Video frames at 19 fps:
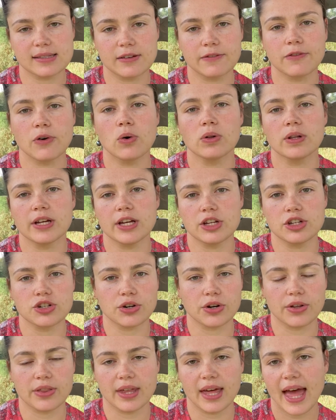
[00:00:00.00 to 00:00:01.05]
the foliage
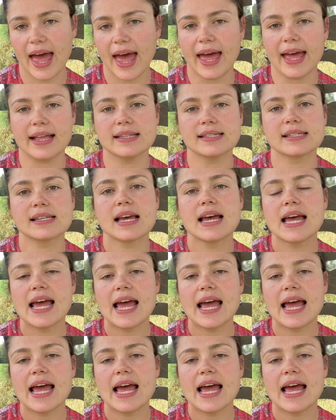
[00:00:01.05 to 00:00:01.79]
or the heads,